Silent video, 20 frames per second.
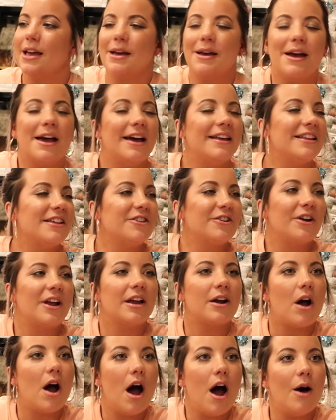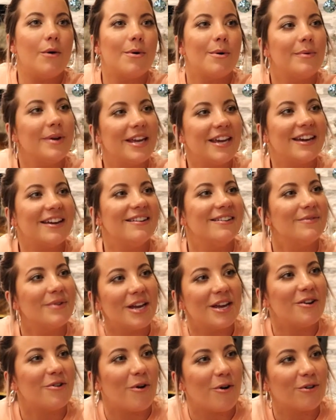And then they're like, oh, well, we
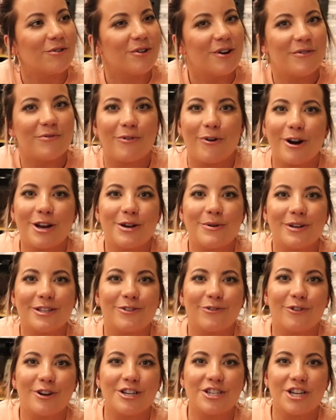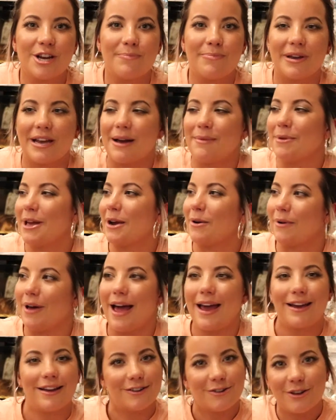can order it for you. It's free shipping. I'm like, well,
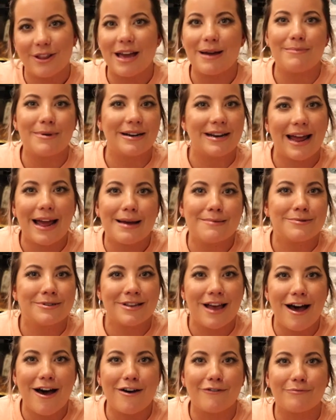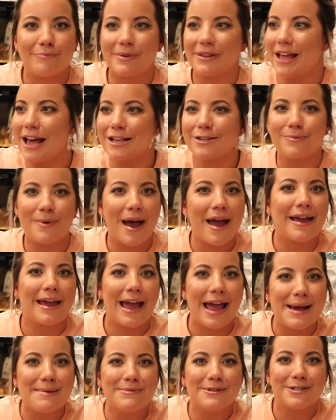I can do that my damn self, but that's why I
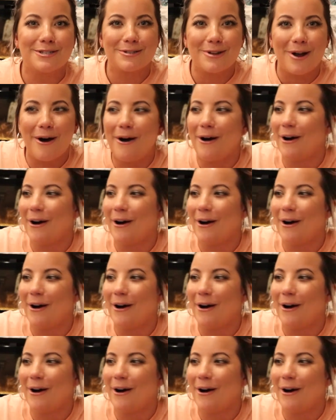came in store.